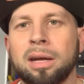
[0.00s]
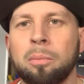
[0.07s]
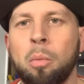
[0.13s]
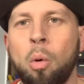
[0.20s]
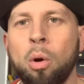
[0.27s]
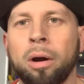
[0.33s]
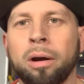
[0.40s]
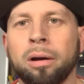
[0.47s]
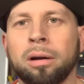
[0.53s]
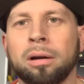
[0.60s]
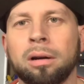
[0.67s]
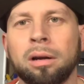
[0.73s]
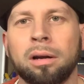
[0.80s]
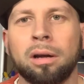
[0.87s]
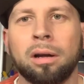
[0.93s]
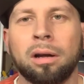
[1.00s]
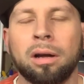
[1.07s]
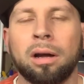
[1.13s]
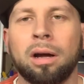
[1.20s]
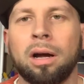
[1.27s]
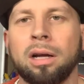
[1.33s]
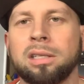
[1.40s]
and more.
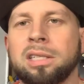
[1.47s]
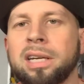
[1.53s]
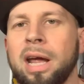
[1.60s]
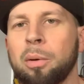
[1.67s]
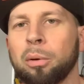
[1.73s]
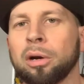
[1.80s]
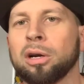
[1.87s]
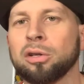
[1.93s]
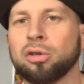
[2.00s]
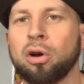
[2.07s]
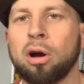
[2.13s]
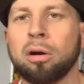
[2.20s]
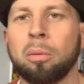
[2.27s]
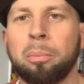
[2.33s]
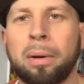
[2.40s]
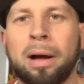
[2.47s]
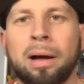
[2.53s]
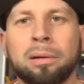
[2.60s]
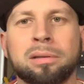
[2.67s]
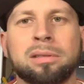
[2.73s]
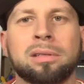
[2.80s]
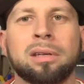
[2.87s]
Today we're going to talk
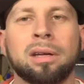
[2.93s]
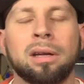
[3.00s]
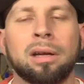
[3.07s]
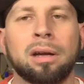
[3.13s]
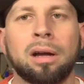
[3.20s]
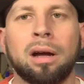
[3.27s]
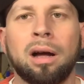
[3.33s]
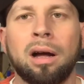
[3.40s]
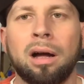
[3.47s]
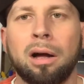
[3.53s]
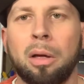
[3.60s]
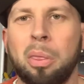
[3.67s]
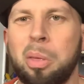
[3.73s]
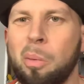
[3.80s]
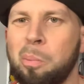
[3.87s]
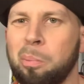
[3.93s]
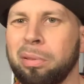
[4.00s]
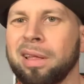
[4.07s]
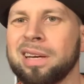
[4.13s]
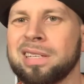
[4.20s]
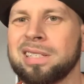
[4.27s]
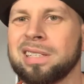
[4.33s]
about the
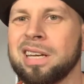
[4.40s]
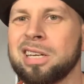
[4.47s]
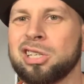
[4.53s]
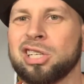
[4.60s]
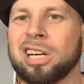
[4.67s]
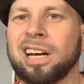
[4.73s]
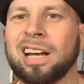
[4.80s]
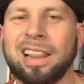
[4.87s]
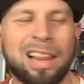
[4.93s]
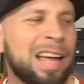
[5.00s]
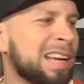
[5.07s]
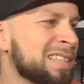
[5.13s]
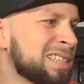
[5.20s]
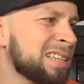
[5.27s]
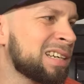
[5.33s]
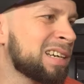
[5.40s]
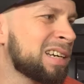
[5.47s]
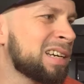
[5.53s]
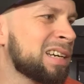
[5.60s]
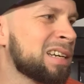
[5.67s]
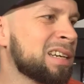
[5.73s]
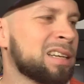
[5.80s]
PlayStation Classic.
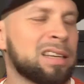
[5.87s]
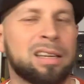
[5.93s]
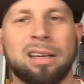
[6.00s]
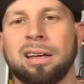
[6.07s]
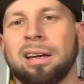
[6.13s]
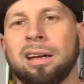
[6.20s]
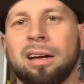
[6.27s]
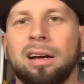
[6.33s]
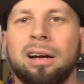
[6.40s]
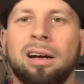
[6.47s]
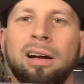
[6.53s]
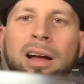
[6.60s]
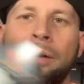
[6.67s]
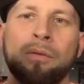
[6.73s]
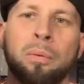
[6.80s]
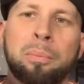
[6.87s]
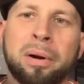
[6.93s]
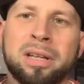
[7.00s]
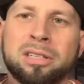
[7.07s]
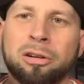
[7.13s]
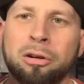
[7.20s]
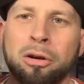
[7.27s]

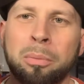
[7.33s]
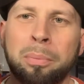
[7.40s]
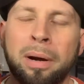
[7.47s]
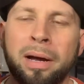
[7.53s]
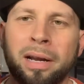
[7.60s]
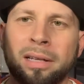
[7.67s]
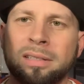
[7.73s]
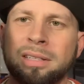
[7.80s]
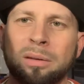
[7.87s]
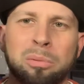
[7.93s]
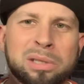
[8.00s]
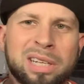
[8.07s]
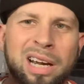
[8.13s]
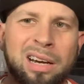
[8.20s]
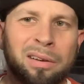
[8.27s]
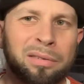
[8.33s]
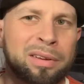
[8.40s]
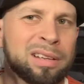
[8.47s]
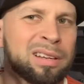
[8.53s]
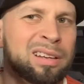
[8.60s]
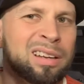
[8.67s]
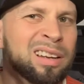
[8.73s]
Everybody's heard about it. It was kind of
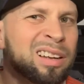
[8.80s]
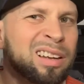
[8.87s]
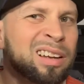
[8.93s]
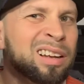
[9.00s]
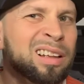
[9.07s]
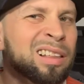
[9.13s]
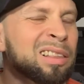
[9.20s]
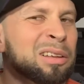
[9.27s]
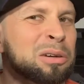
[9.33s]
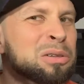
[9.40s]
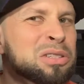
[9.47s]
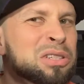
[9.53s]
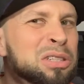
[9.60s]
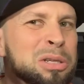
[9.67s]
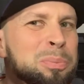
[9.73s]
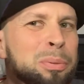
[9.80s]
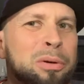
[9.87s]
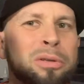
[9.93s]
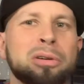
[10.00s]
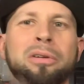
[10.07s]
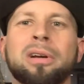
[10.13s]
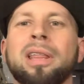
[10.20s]
like a little sleeper
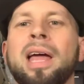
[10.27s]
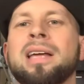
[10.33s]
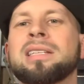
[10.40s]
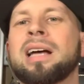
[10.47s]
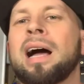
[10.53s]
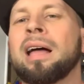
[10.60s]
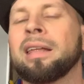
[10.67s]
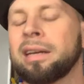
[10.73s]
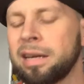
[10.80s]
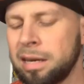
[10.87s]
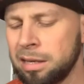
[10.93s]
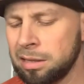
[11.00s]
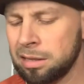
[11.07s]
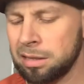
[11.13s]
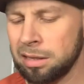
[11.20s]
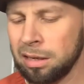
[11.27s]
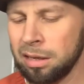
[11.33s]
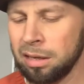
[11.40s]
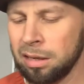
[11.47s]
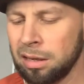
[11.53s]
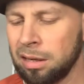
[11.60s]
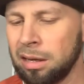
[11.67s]
during the last holidays.
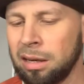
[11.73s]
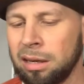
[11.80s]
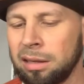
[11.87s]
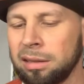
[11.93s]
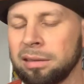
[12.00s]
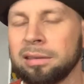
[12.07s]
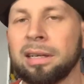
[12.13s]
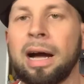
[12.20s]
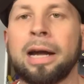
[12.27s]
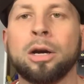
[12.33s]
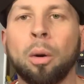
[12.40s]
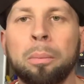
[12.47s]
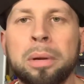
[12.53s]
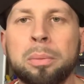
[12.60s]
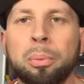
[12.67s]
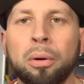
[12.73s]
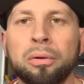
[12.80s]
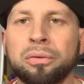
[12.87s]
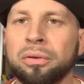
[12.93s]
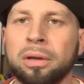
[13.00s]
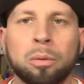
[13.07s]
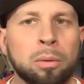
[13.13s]
I know me
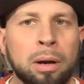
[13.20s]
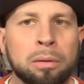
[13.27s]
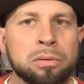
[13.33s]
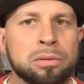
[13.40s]
personally, when